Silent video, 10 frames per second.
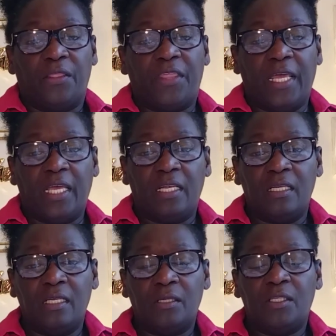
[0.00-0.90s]

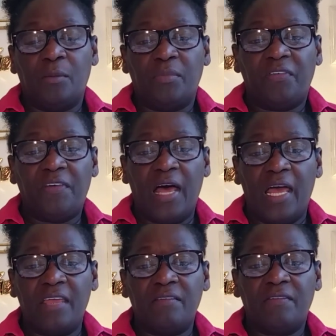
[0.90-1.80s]
Then number
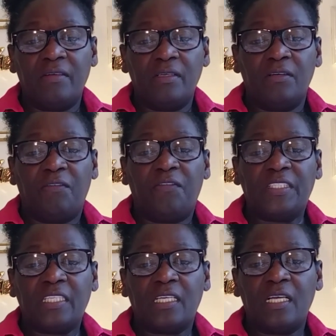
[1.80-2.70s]
5,
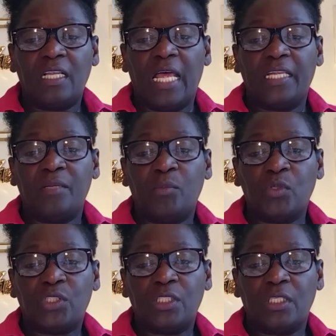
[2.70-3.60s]
physical and
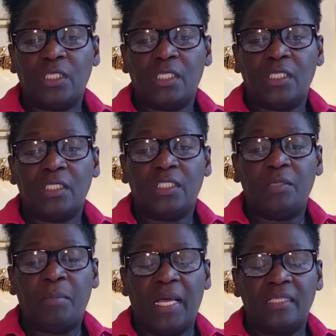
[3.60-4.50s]
emotional
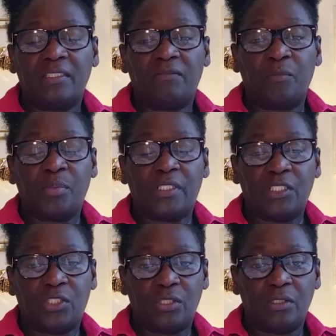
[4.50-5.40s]
demands of the
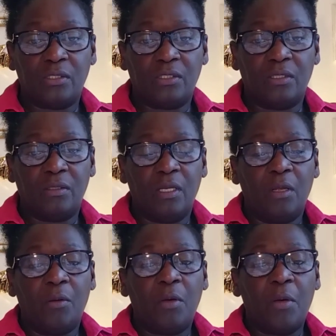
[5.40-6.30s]
position.
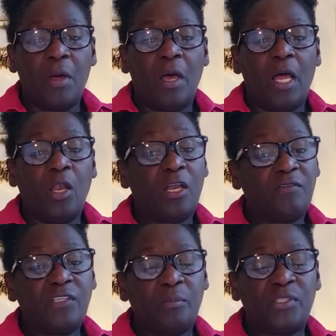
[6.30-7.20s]
A lot of
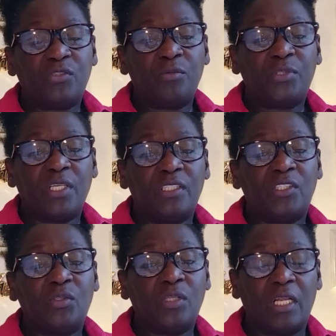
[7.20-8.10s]
job descriptions
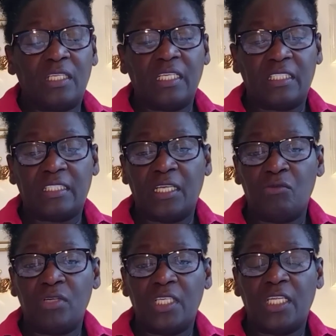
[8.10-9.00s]
do not
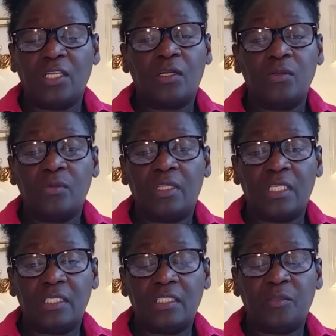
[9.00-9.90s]
necessarily include
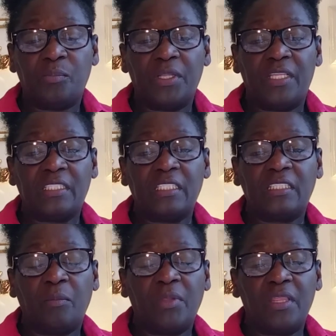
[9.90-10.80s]
this, but this is
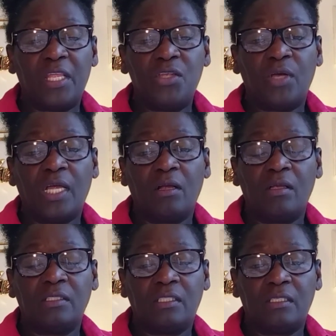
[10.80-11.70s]
something that you can
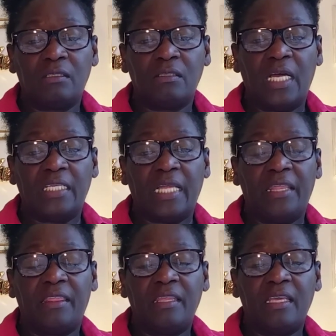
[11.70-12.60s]
consider, and I
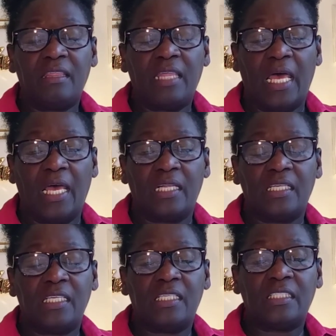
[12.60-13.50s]
think that
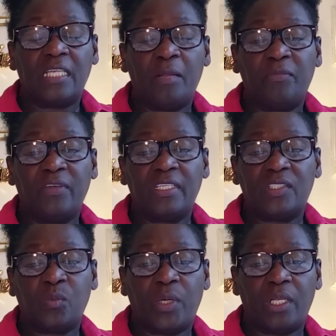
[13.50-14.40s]
it is helpful as
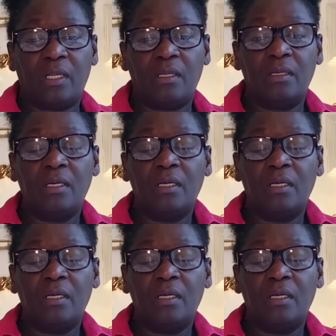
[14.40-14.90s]
well,